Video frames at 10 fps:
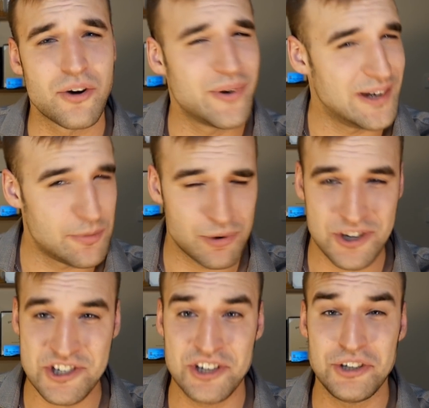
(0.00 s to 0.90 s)
I really
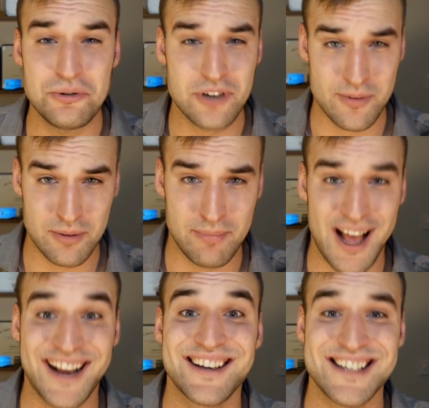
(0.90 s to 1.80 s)
appreciate you coming
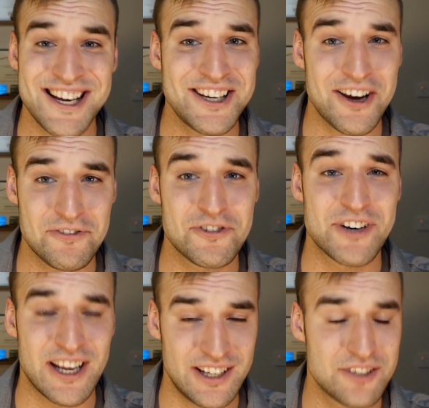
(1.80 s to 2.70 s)
back day after day.